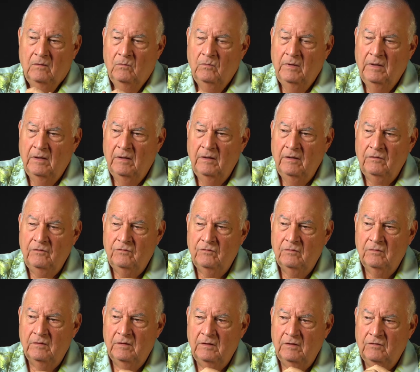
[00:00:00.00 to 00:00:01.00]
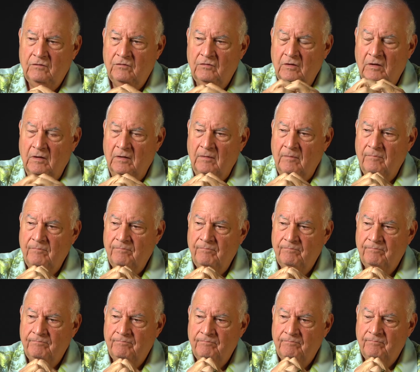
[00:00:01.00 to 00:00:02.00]
Well, it's it's. Um,
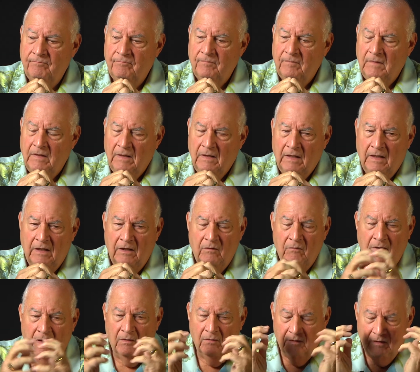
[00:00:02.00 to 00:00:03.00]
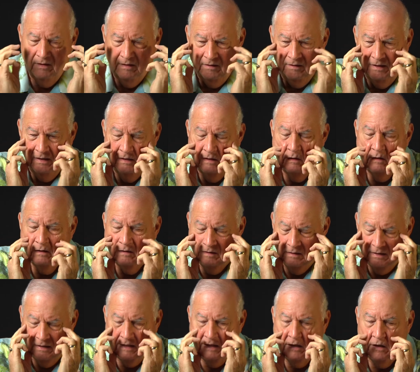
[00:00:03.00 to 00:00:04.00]
I know I, I, had a
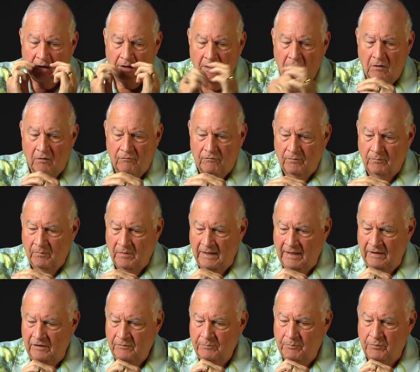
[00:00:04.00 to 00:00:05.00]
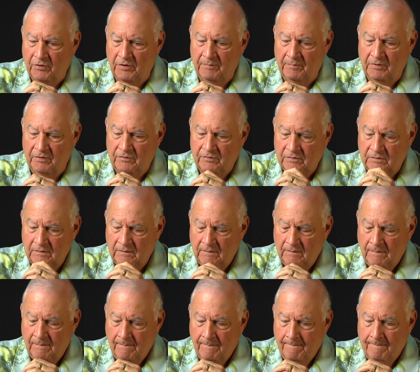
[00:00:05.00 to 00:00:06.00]
I got a call from Reince Priebus,
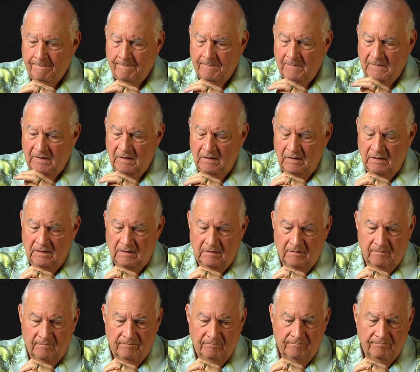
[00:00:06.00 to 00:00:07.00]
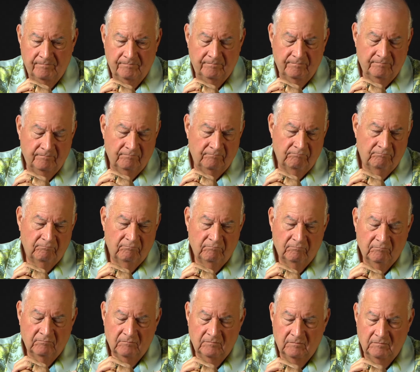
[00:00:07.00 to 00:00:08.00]
um,
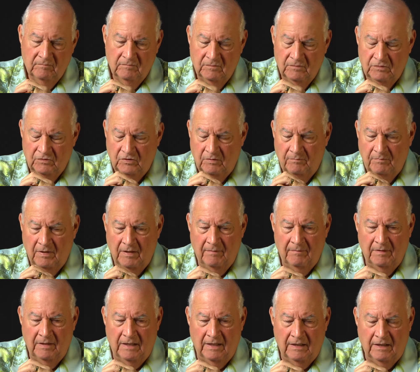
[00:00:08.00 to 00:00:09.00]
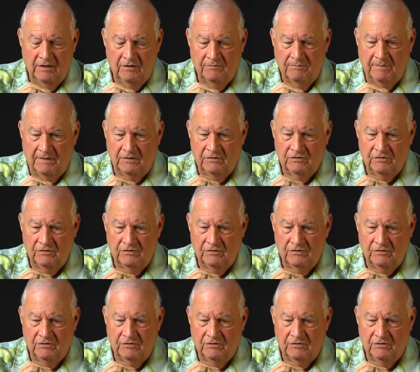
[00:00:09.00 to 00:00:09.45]
sometime in I guess my